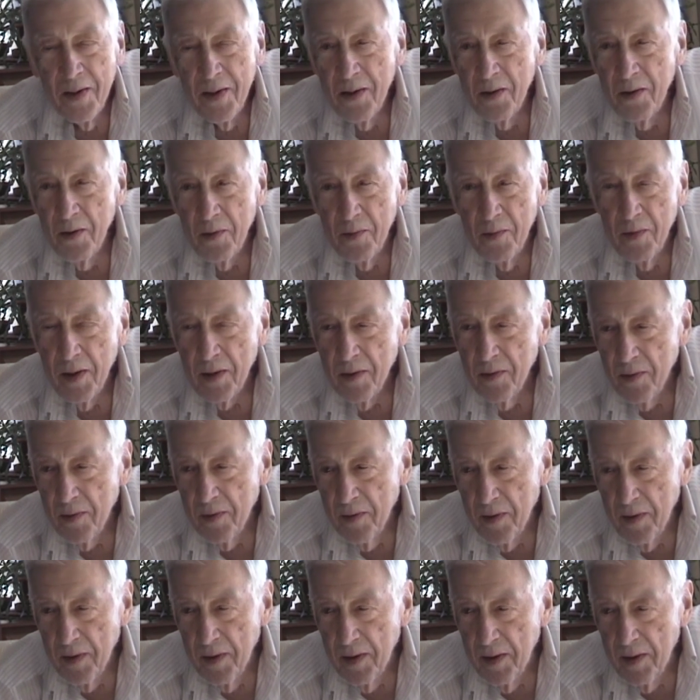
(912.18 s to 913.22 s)
You're not
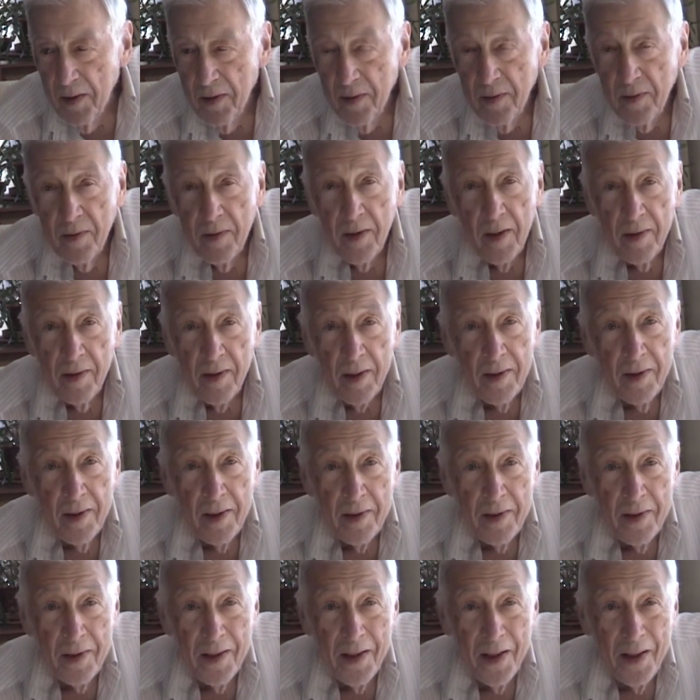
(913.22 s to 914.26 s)
going to hear da da
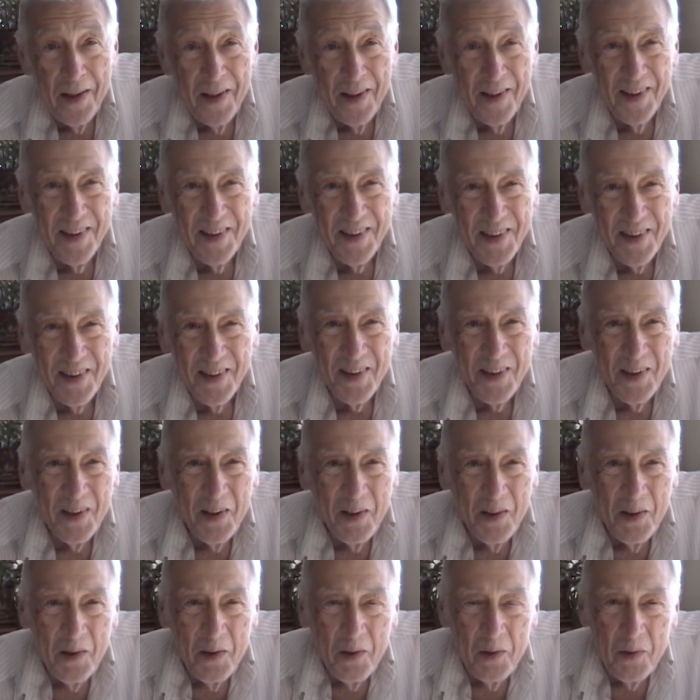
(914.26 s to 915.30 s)
da da
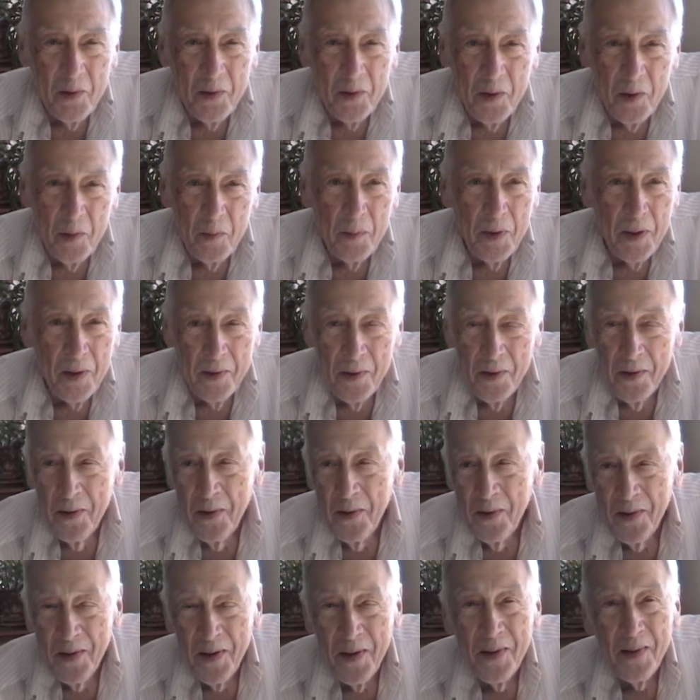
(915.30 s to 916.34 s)
or ba
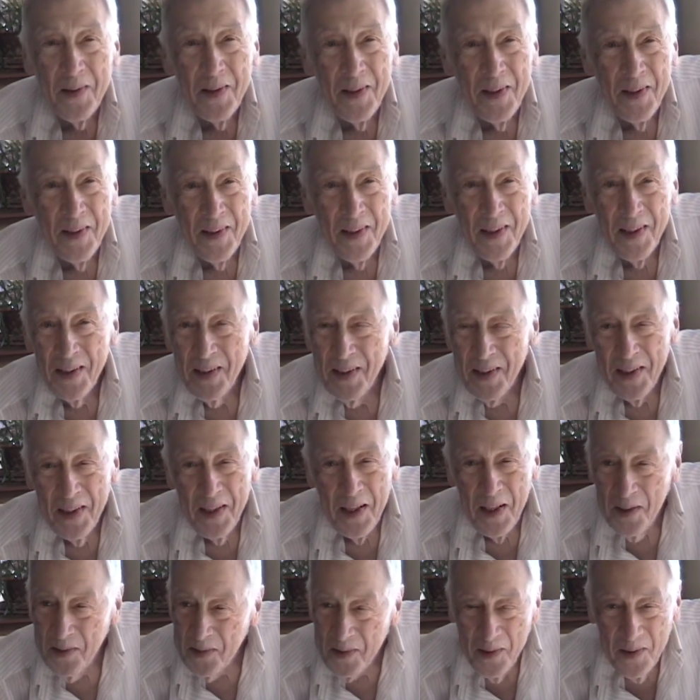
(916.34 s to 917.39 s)
dee da dee da da
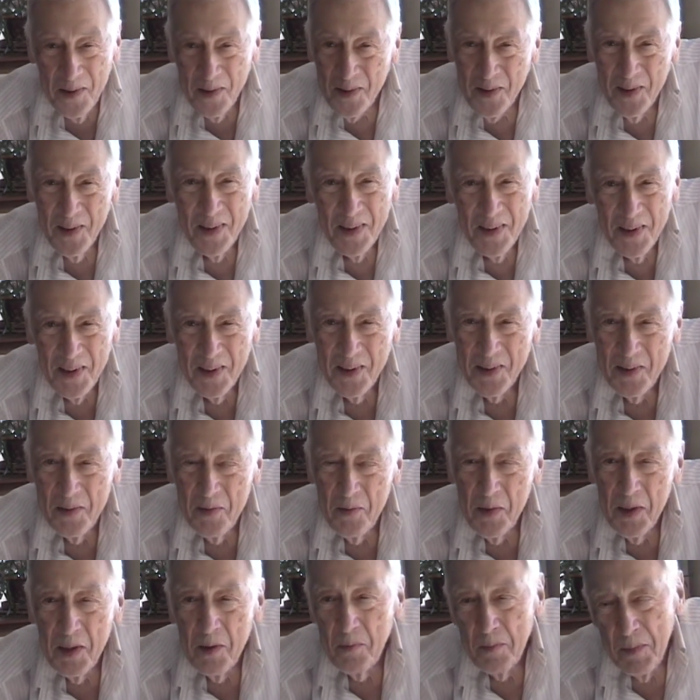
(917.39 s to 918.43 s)
da. No,
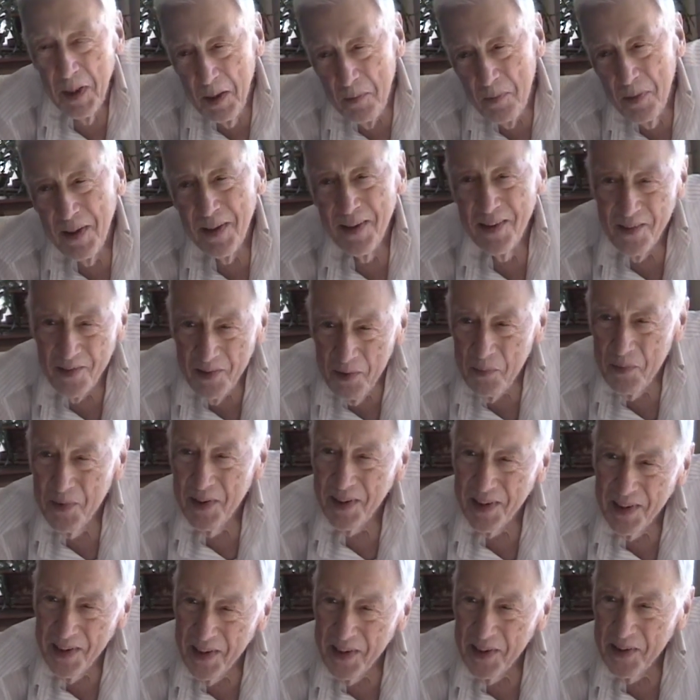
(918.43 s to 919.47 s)
maybe
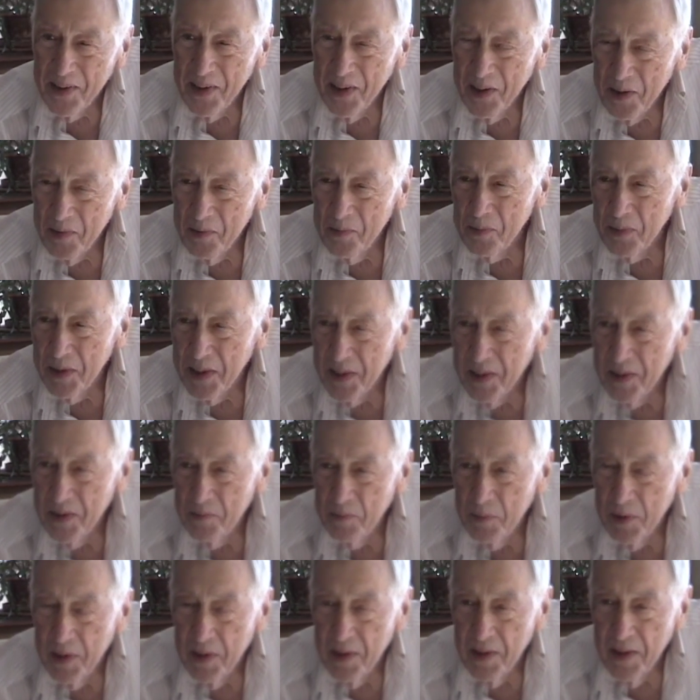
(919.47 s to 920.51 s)
something like that, but
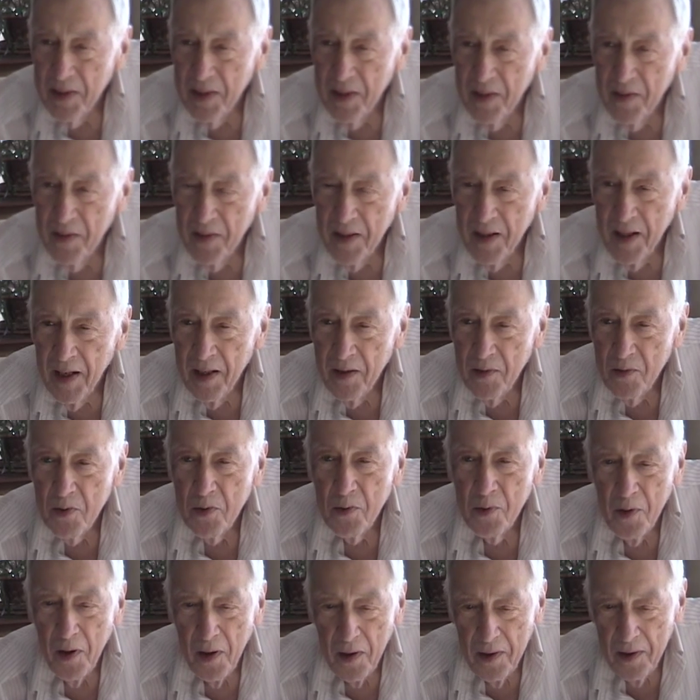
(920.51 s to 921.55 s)
again,
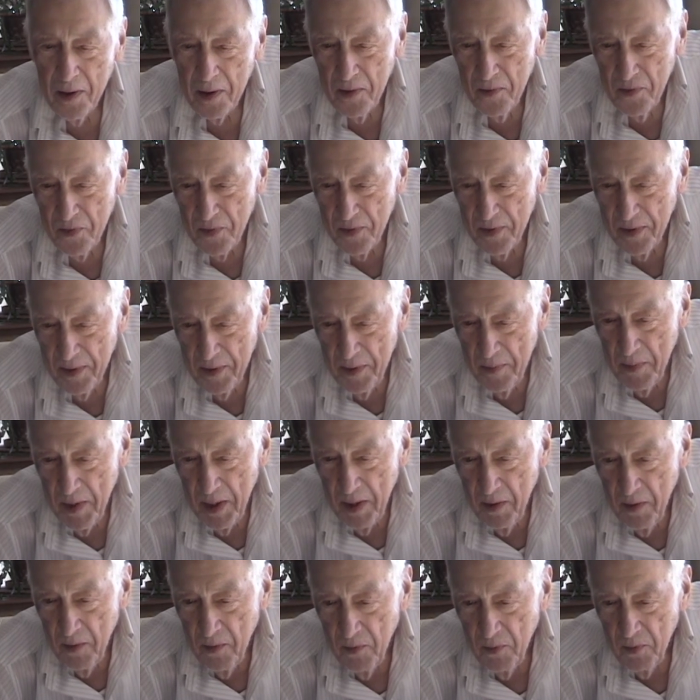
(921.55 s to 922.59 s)
atonalized.
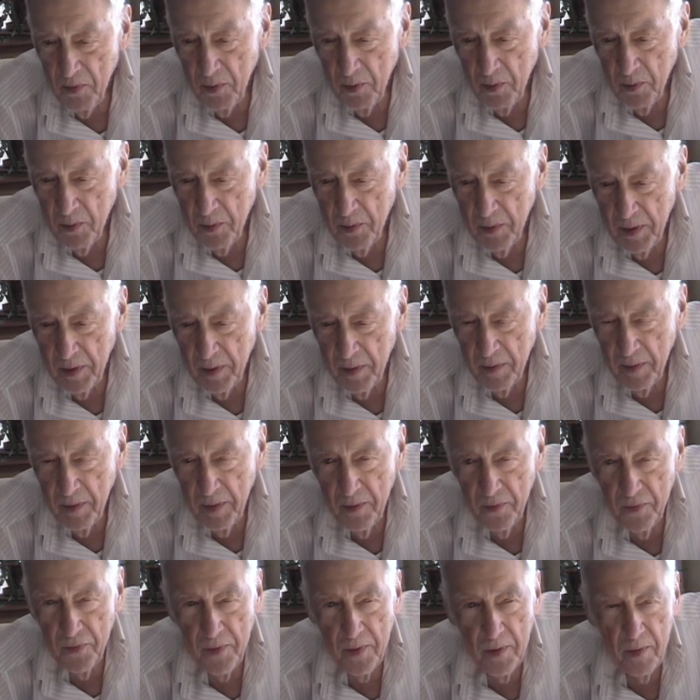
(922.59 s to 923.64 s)
So
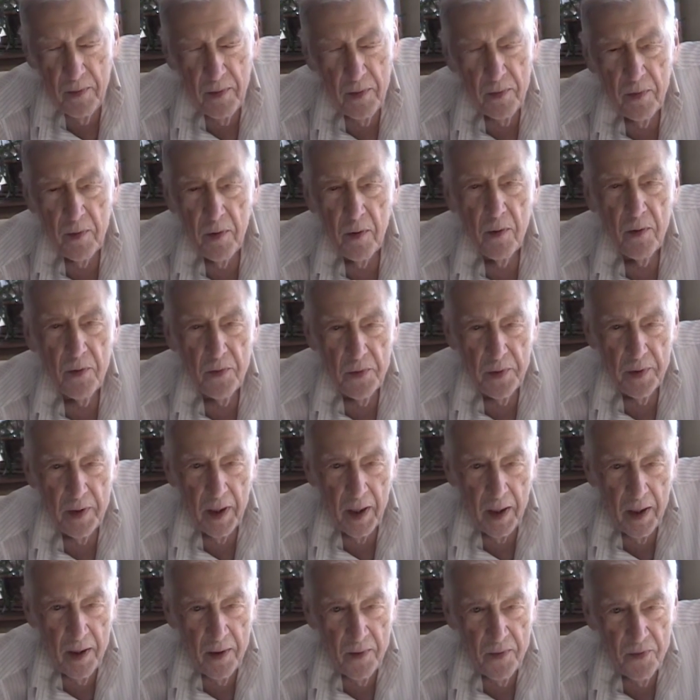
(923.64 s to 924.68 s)
listen, just close your
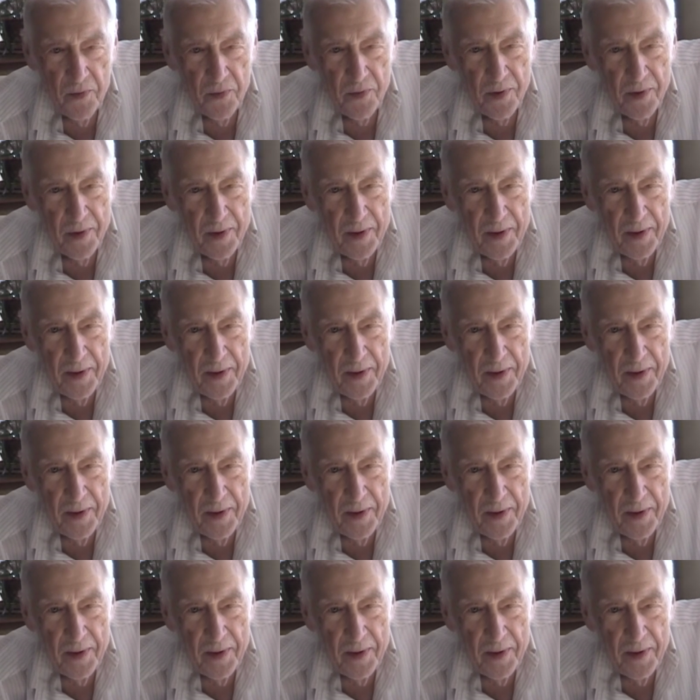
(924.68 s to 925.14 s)
eyes